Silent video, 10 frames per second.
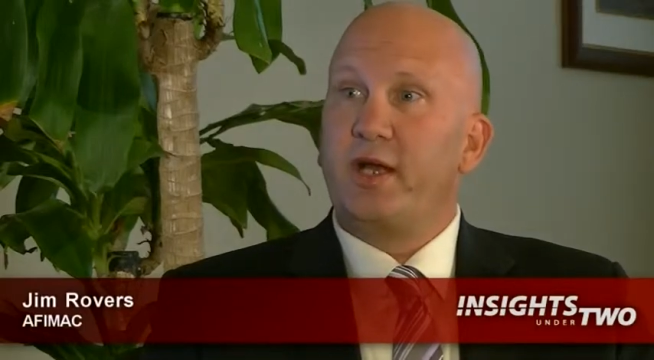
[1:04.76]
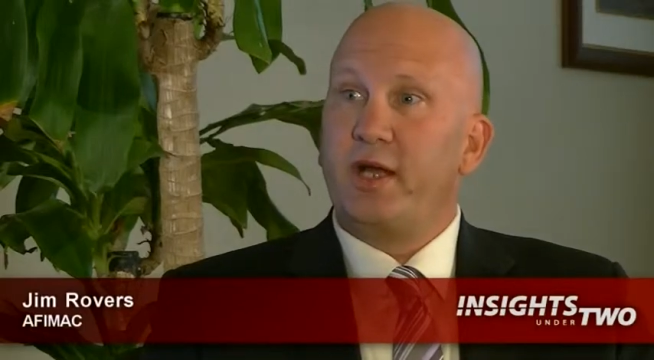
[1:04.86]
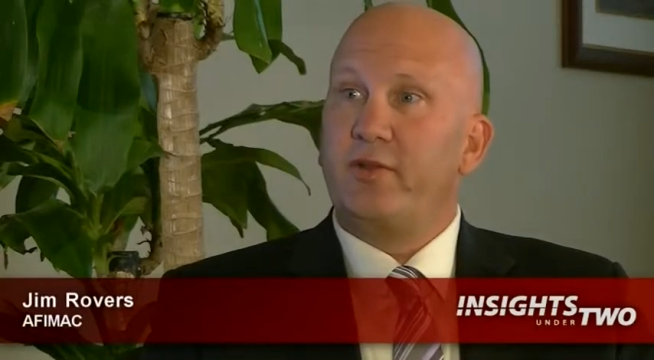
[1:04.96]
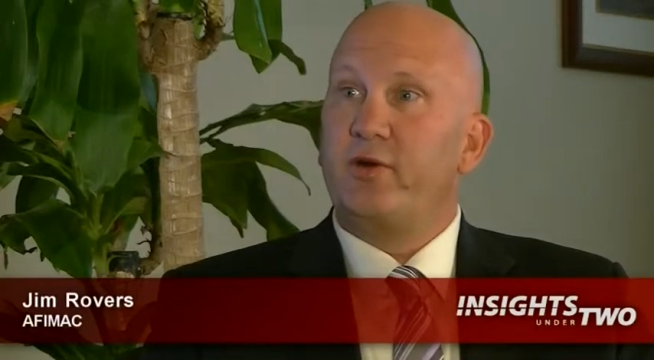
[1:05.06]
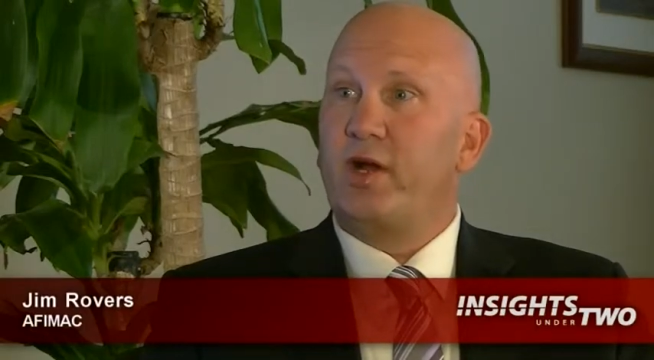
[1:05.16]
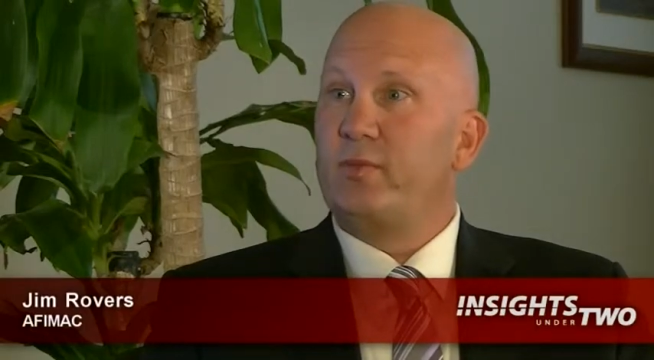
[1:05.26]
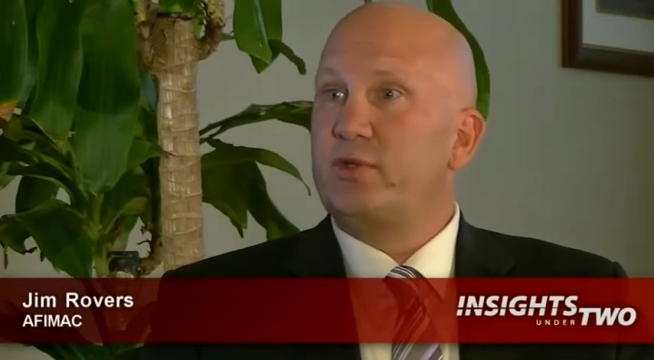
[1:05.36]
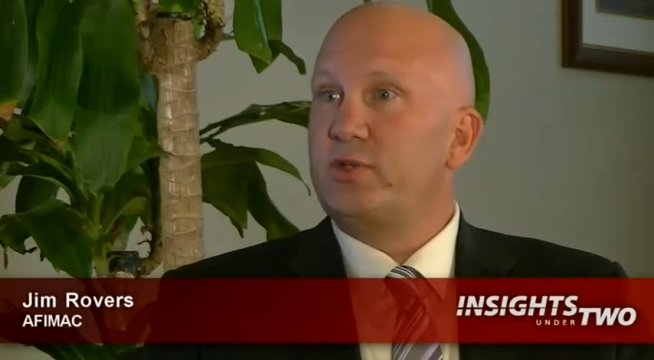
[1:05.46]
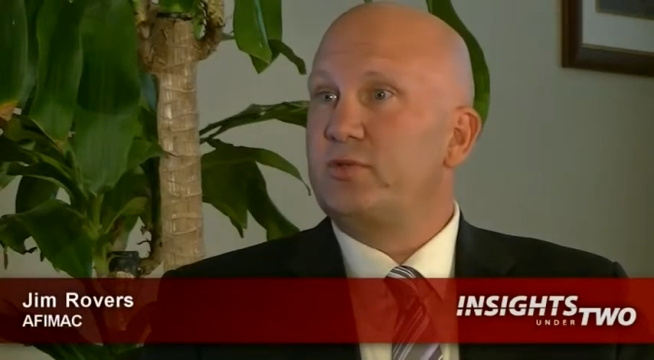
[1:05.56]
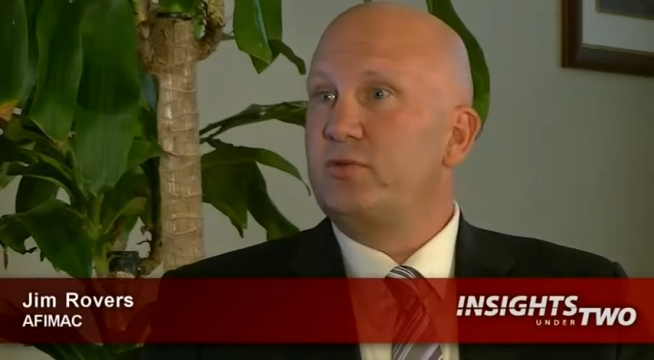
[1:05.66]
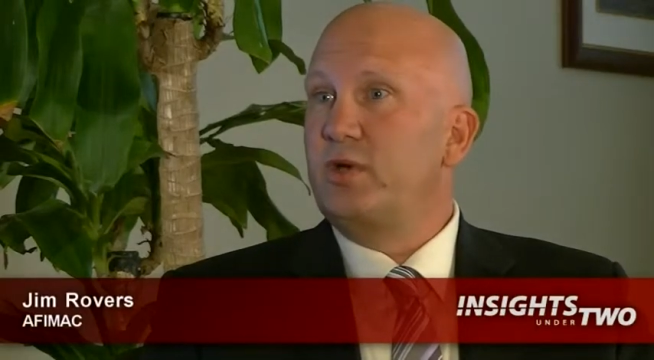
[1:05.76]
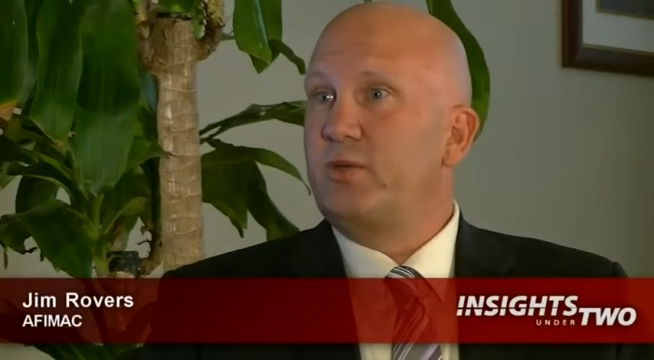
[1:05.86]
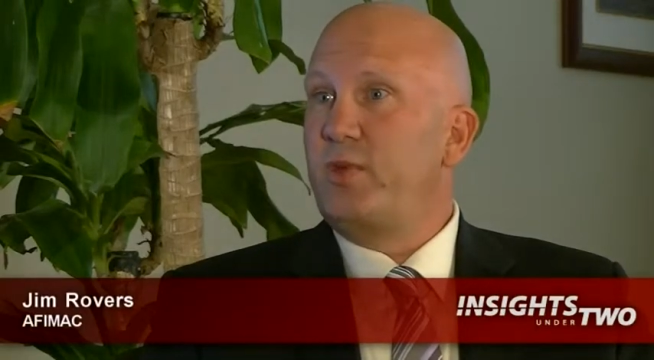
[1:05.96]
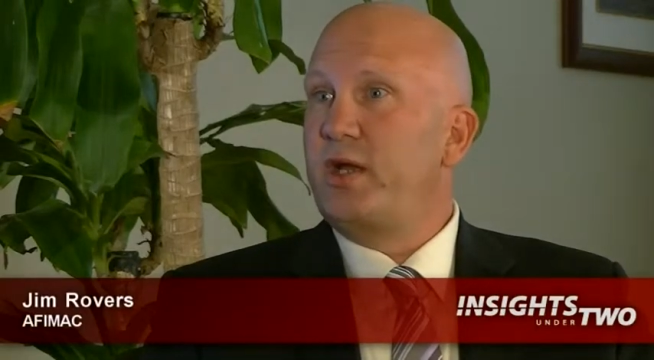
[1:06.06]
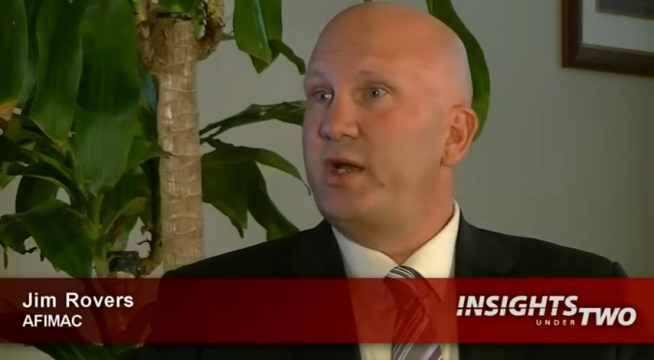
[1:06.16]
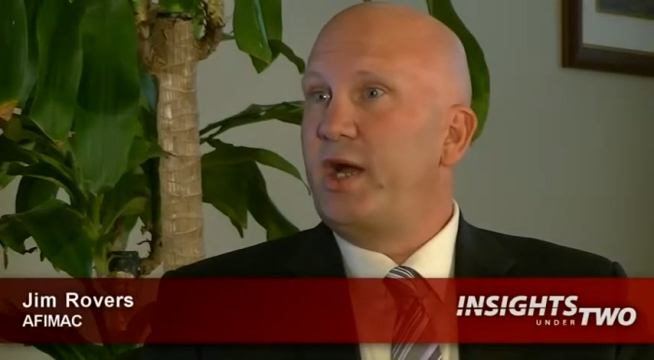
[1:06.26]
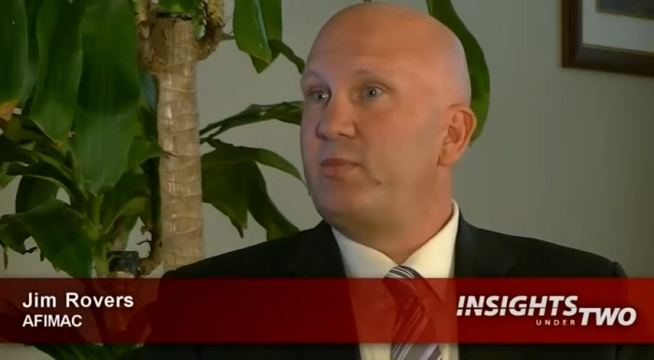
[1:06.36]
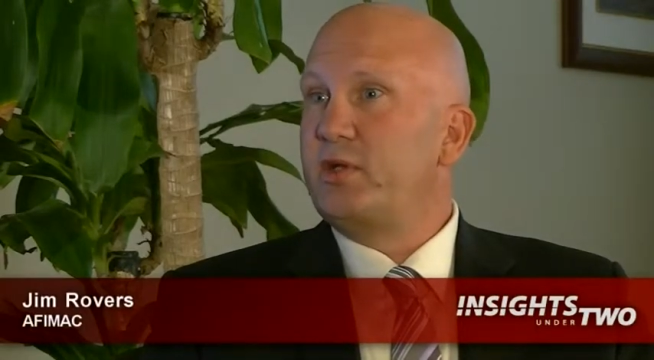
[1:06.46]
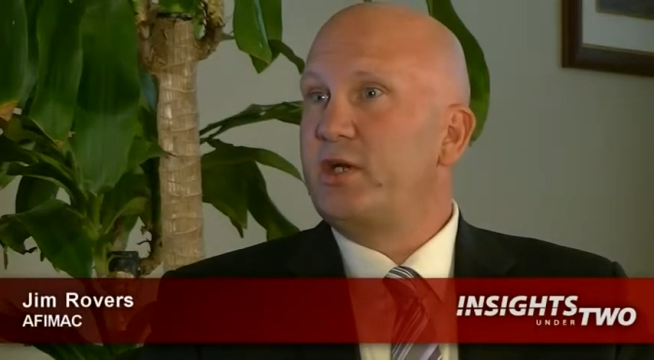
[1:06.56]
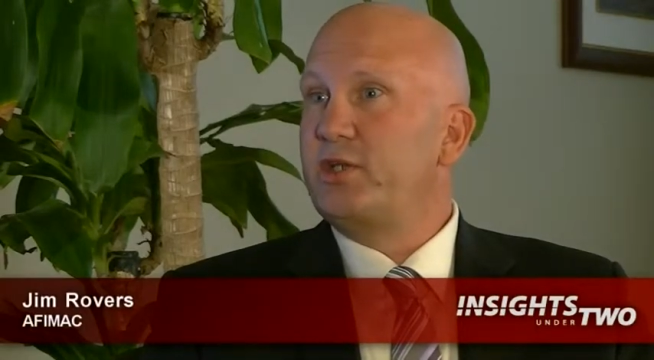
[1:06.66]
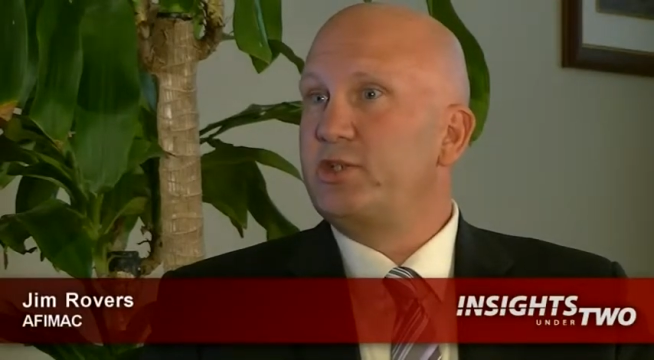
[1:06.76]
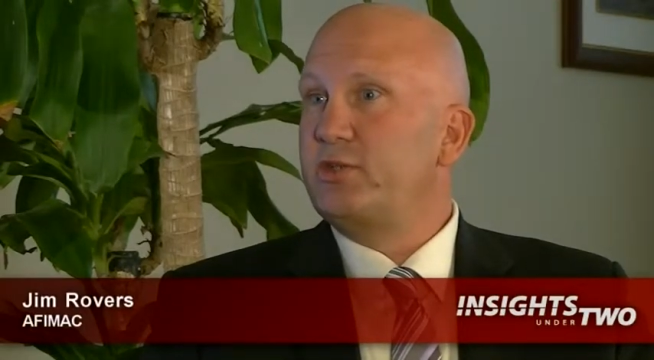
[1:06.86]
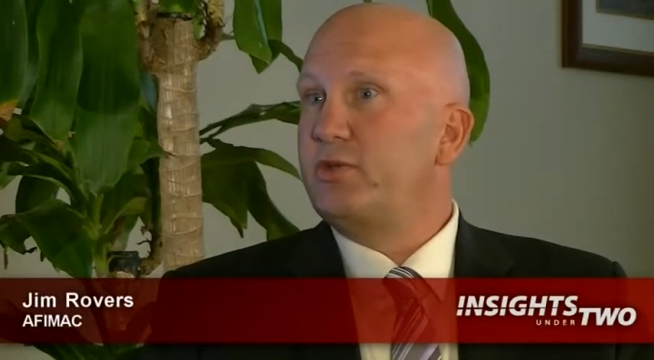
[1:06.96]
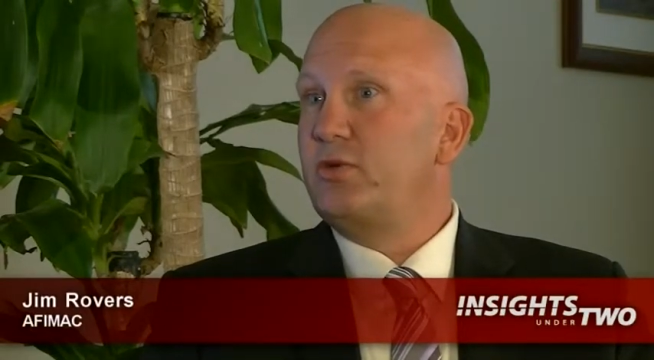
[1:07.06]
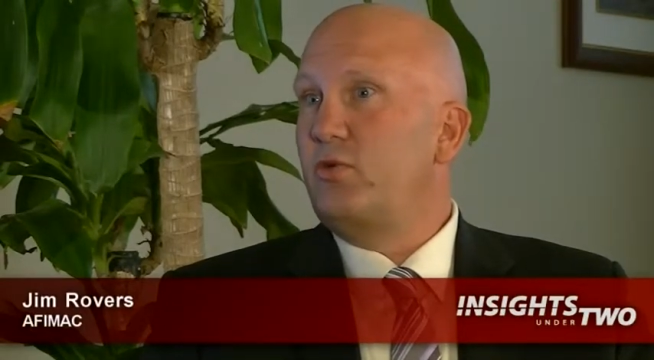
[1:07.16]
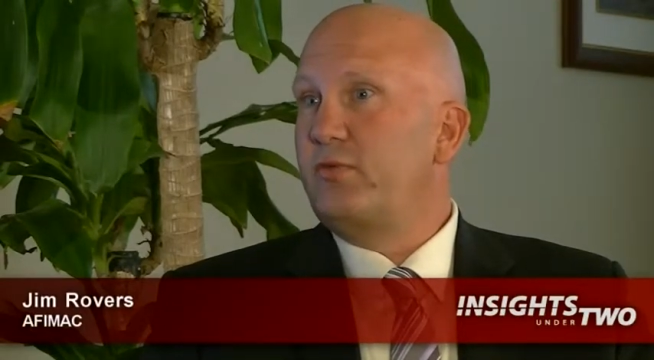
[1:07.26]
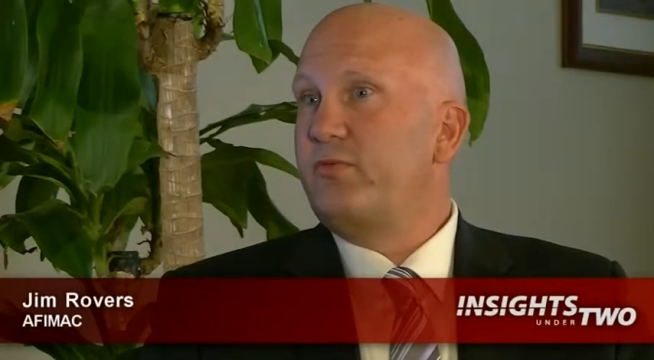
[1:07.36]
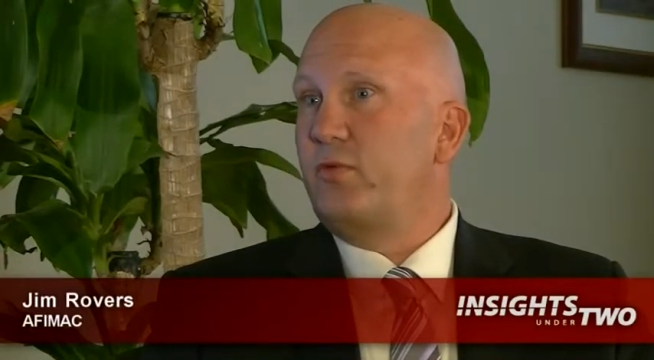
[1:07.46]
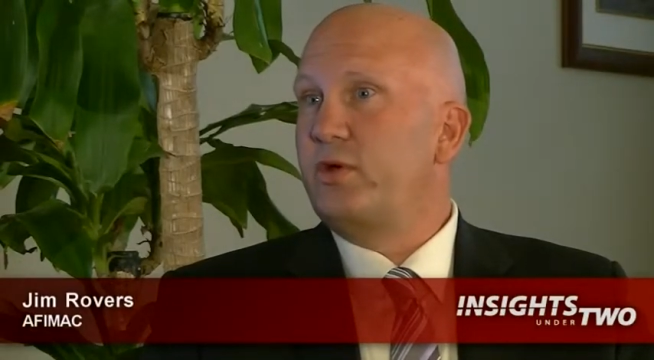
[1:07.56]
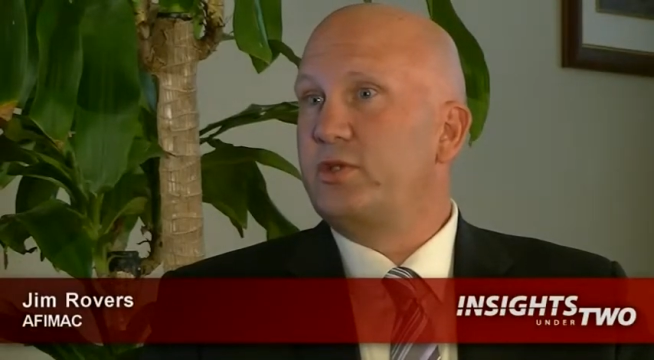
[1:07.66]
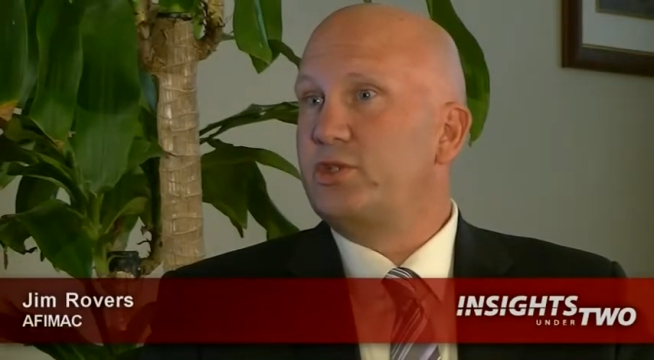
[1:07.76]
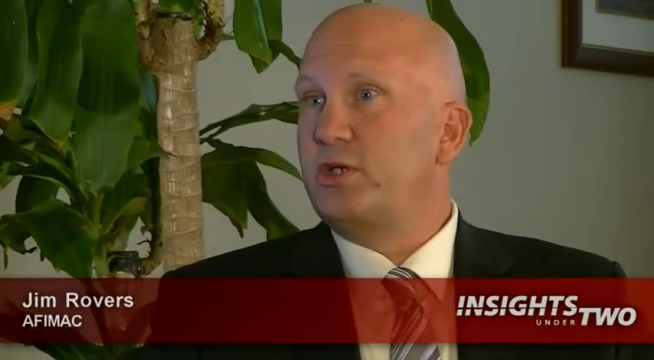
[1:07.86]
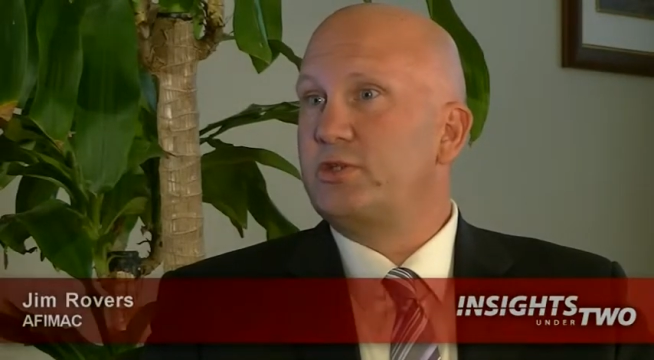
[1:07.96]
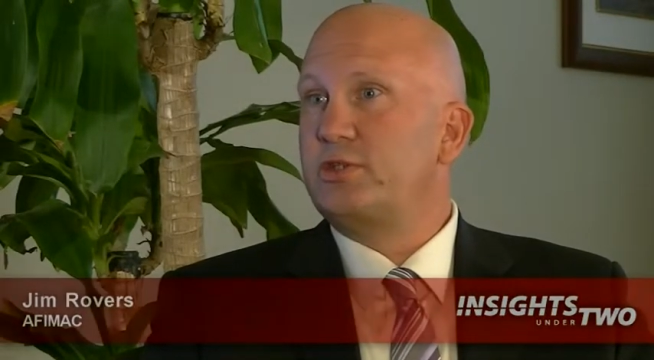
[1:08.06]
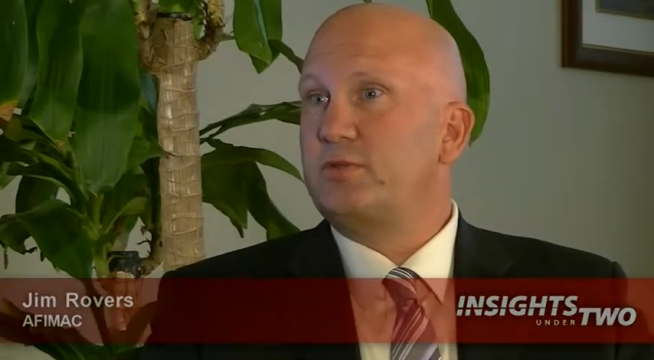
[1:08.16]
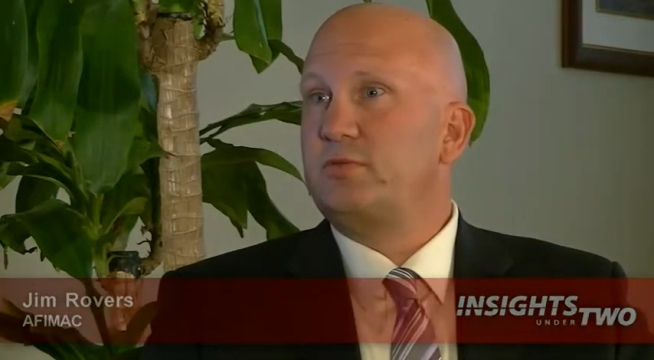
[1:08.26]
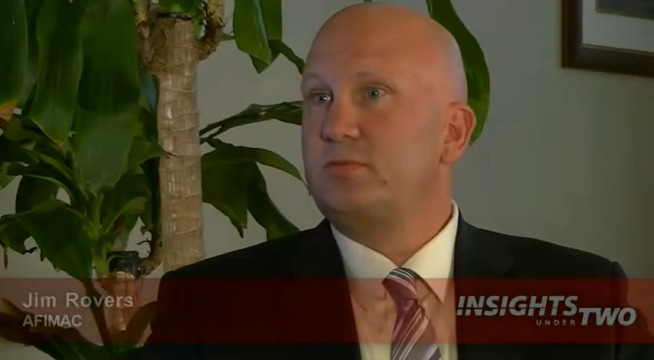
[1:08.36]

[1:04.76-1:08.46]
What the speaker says: and they're able to make an application to the court for an injunction.